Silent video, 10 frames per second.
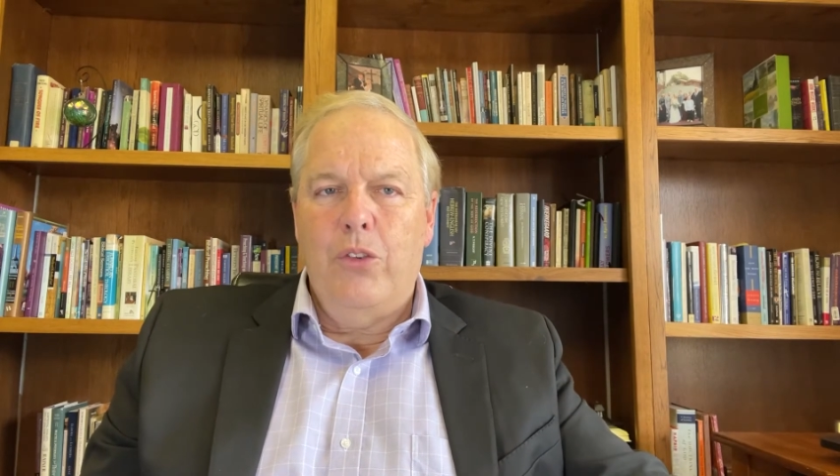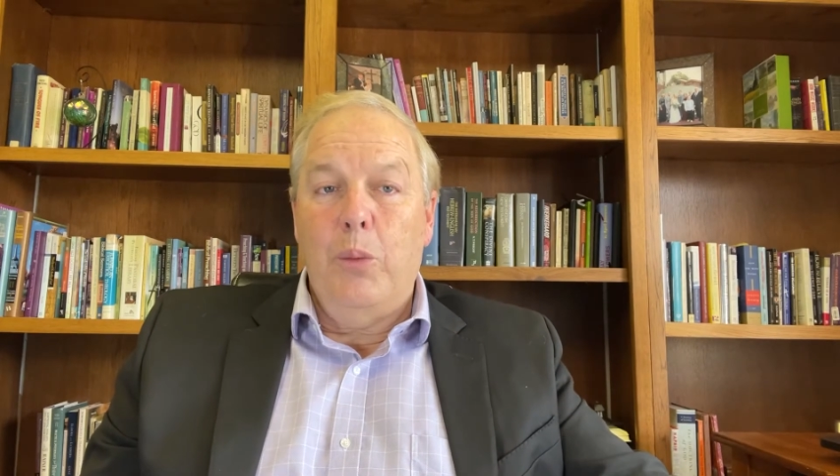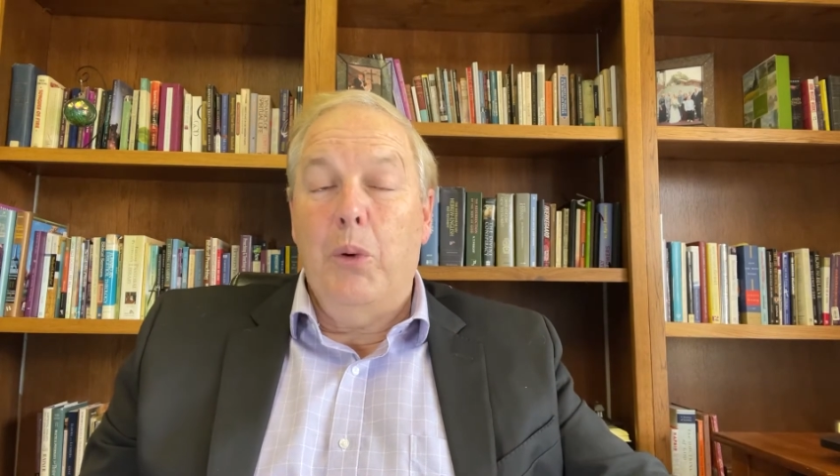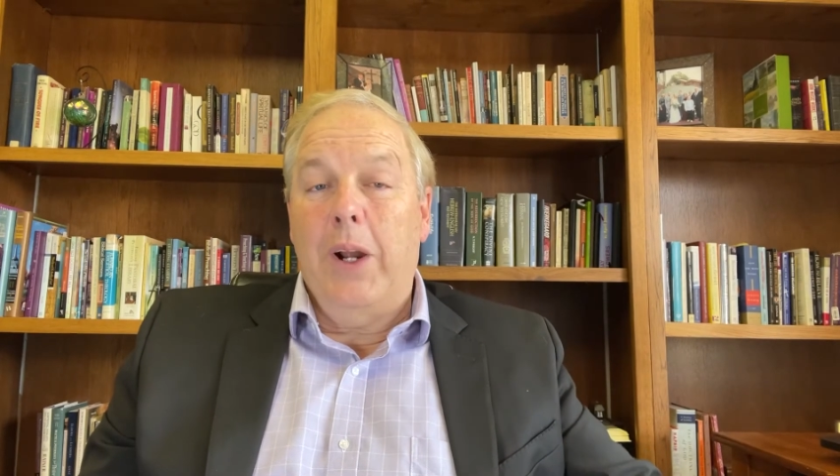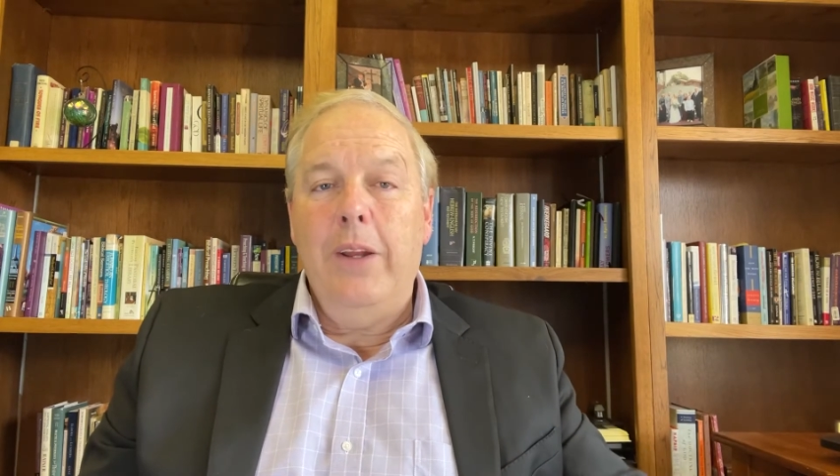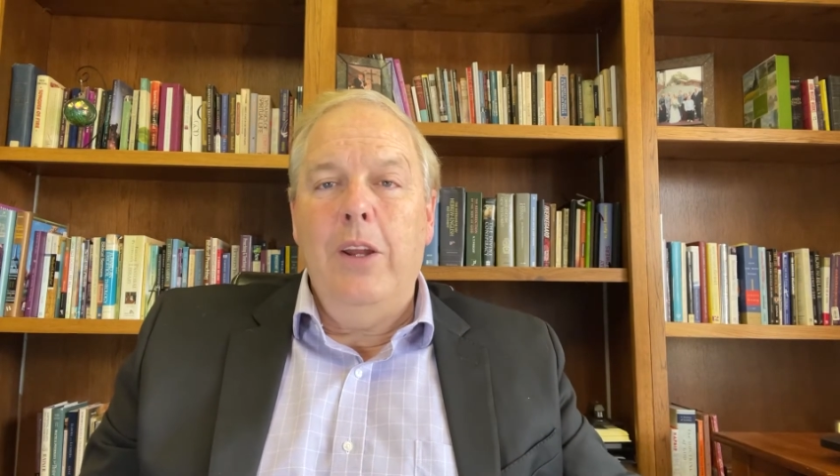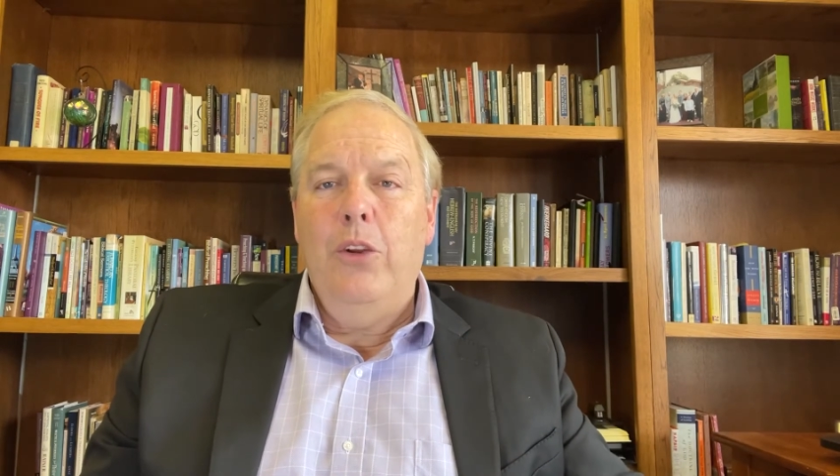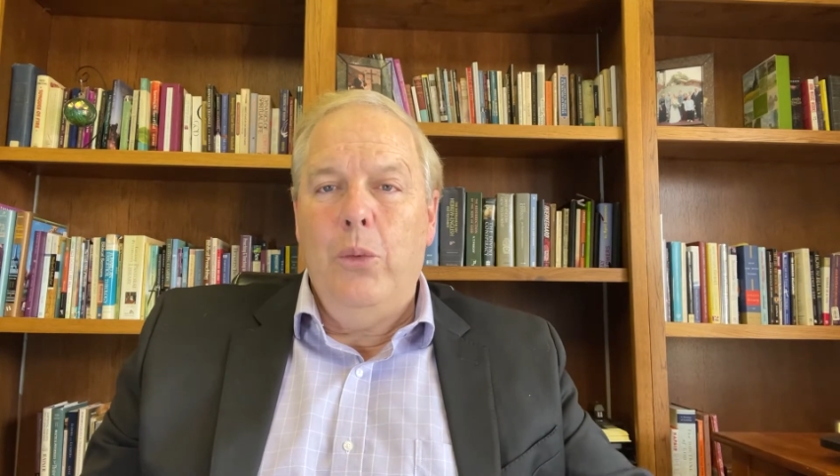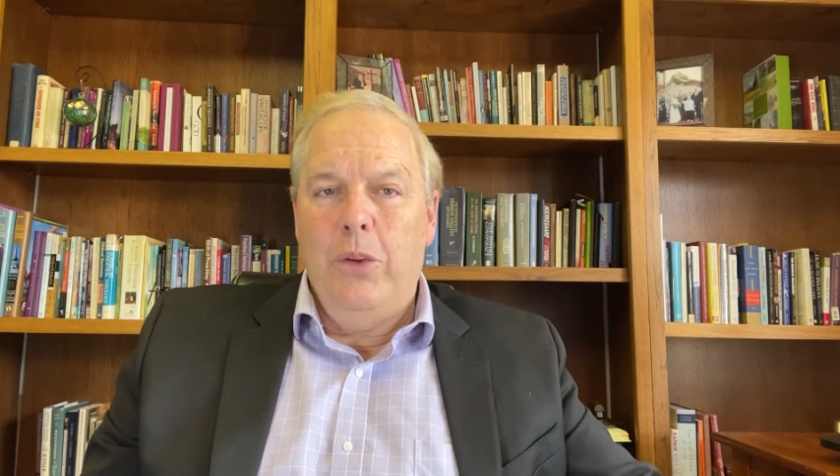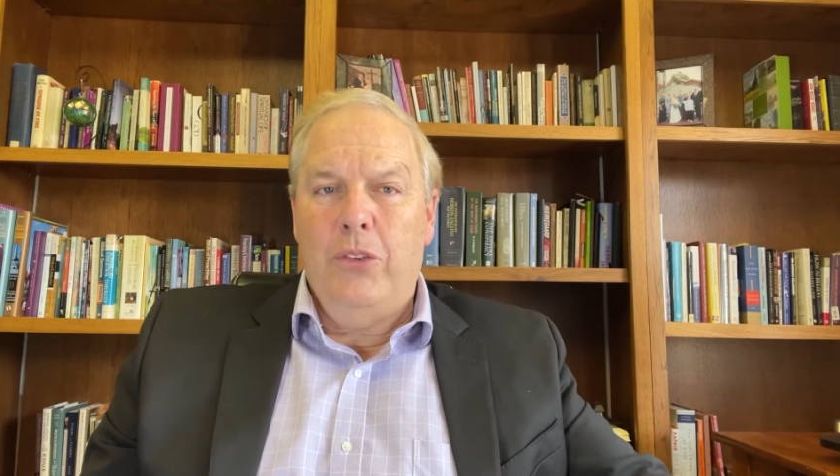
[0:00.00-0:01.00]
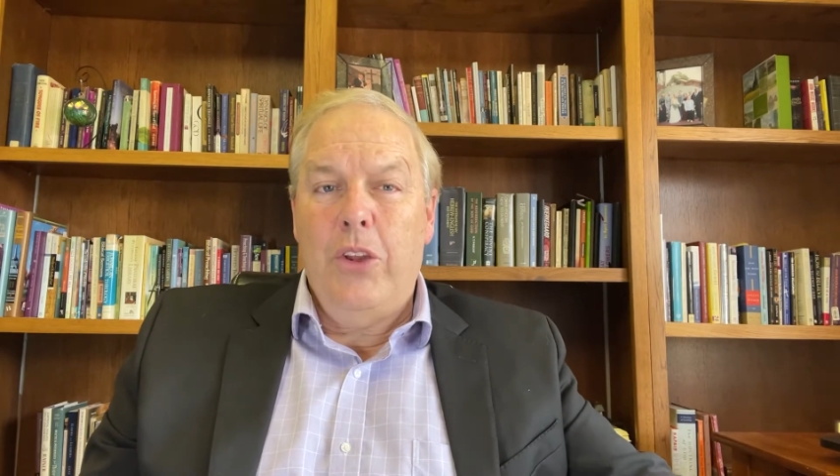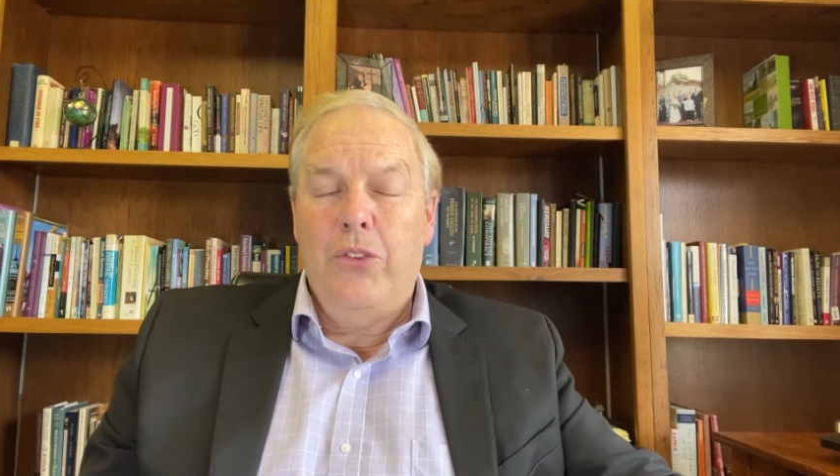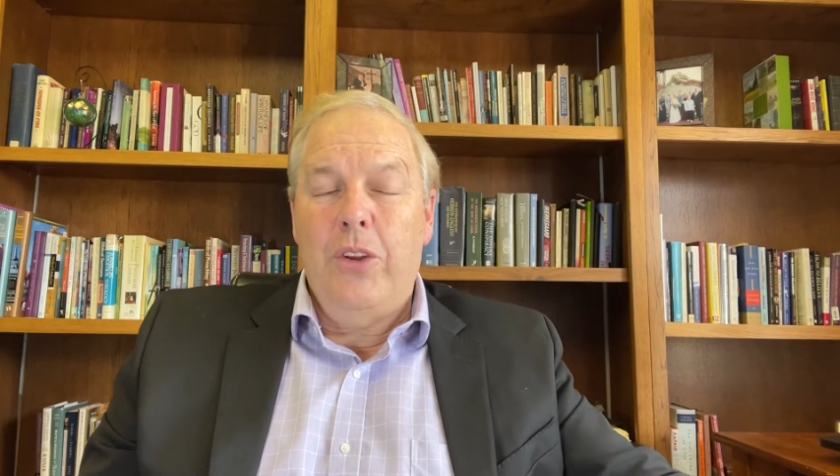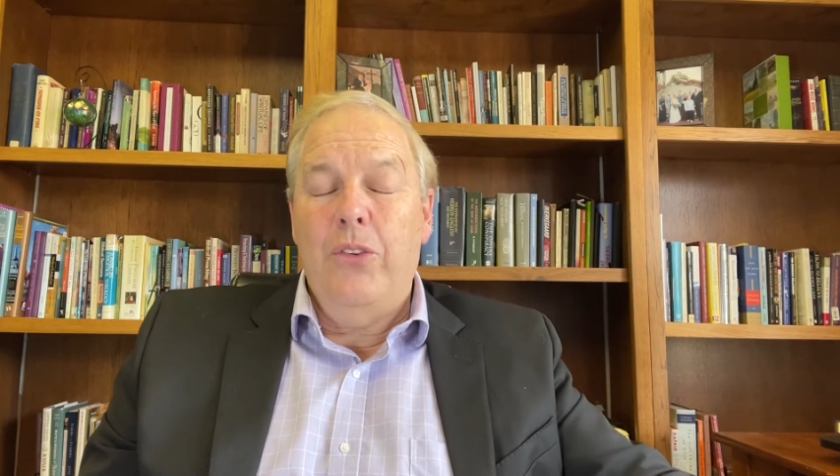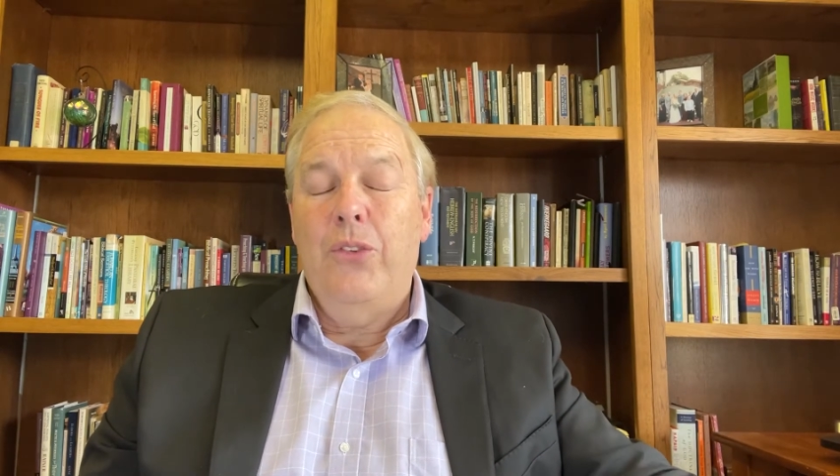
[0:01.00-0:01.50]
who brought it into
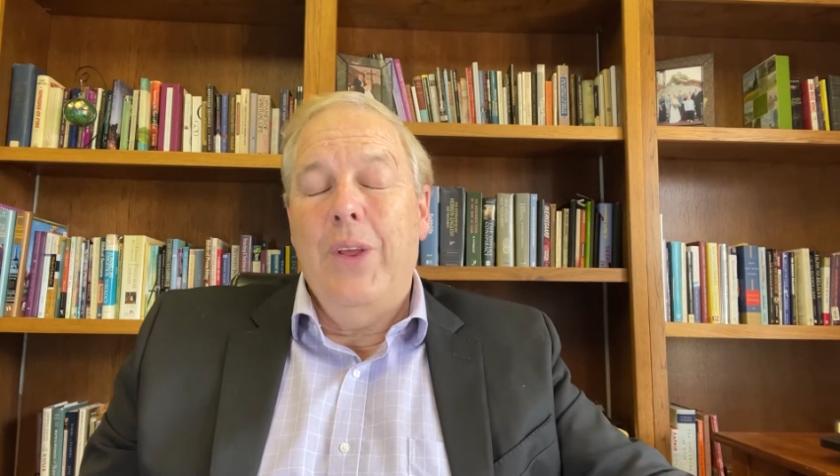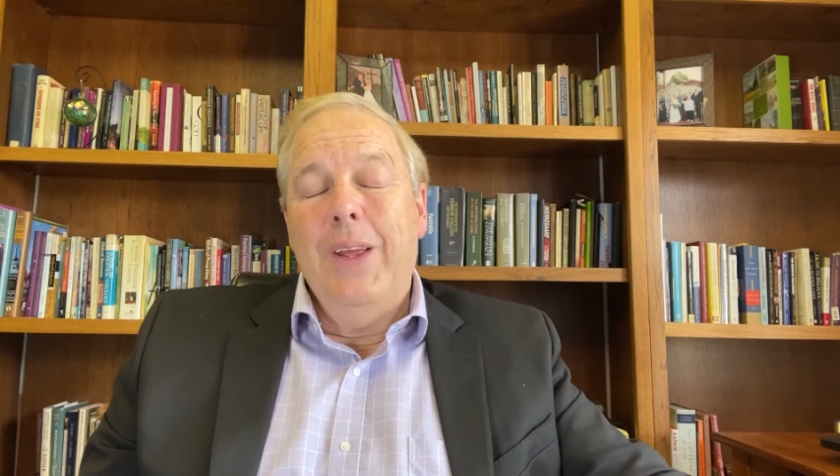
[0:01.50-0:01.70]
existence.